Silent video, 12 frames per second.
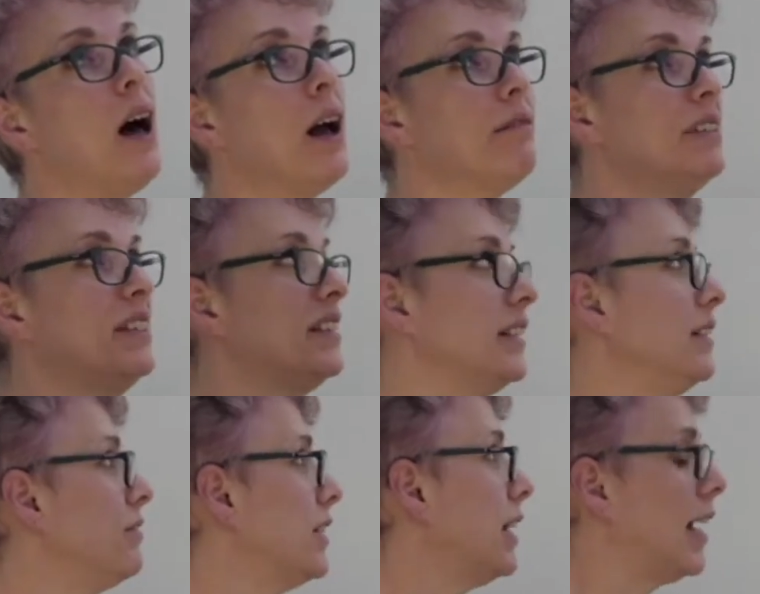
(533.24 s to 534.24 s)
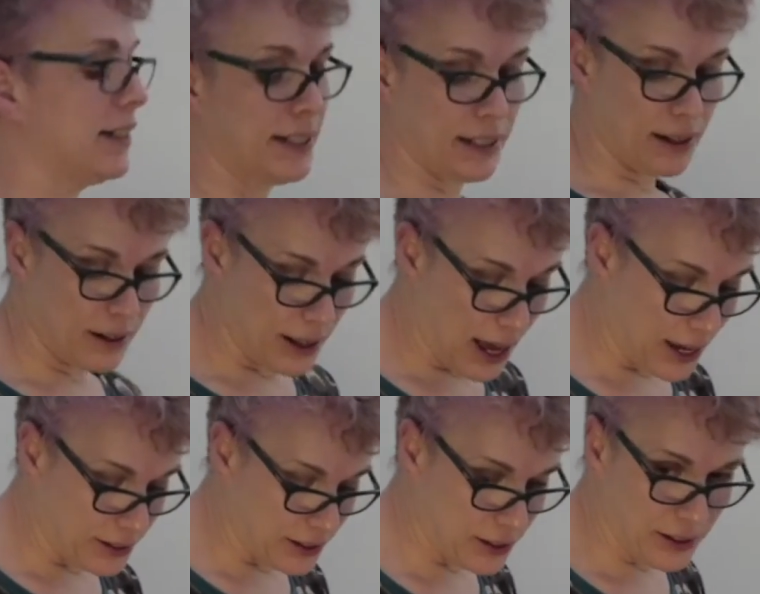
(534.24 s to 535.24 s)
I received a letter,
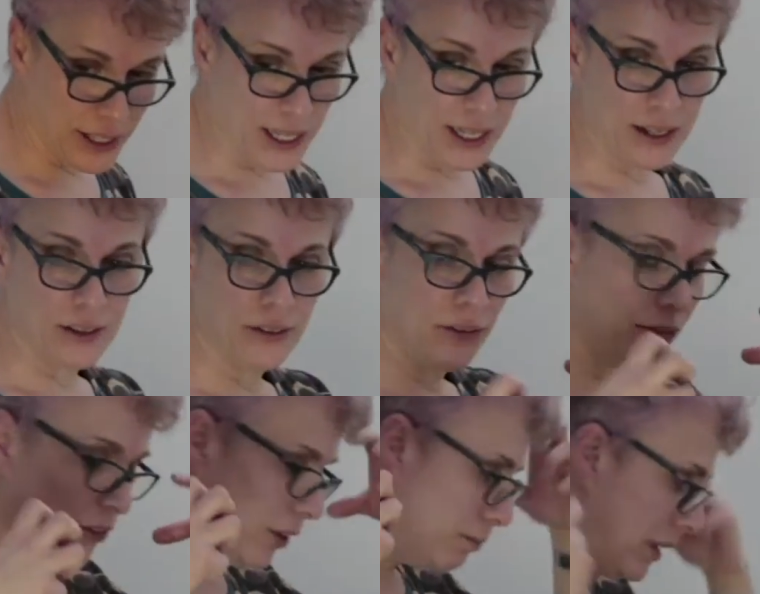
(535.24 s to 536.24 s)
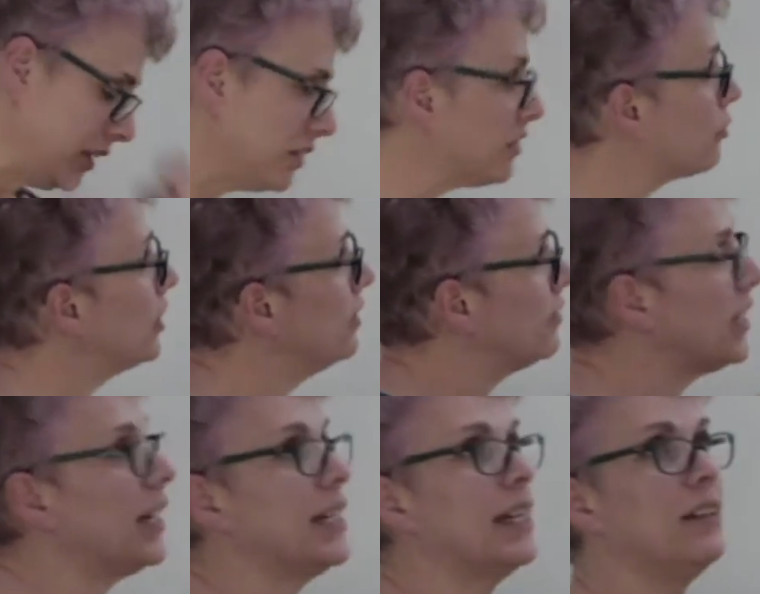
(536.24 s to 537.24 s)
and the Ministry of
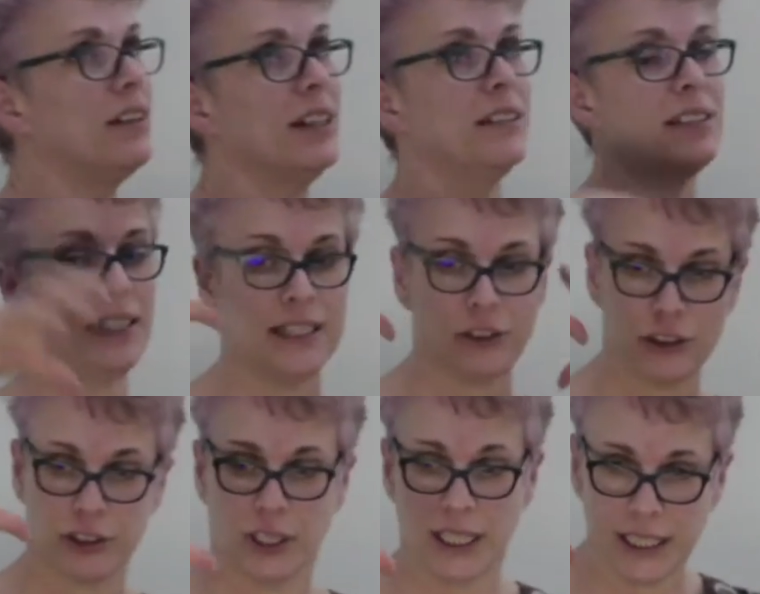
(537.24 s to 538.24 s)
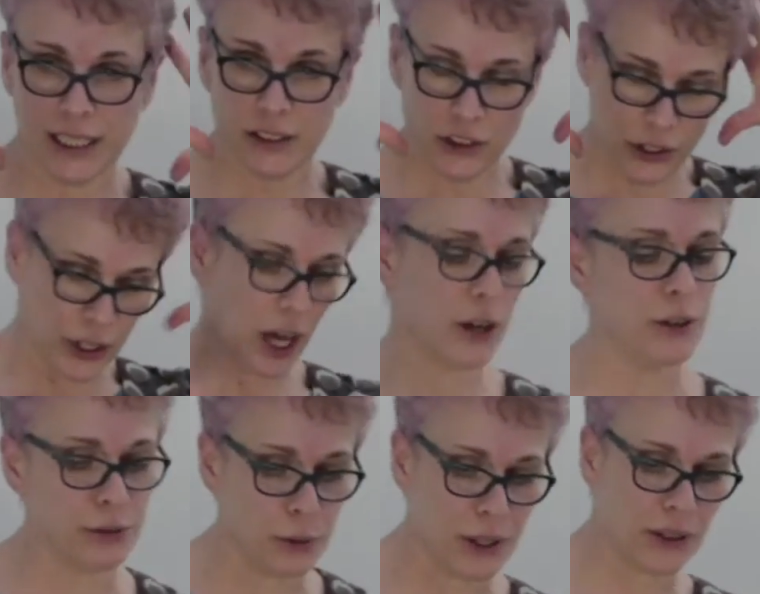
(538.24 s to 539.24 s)
Taking Things literally took over
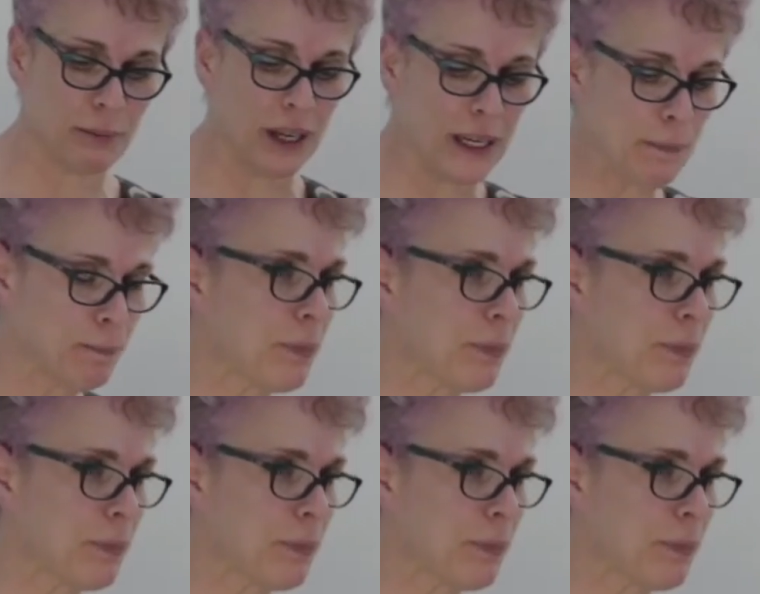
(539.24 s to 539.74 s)
with me.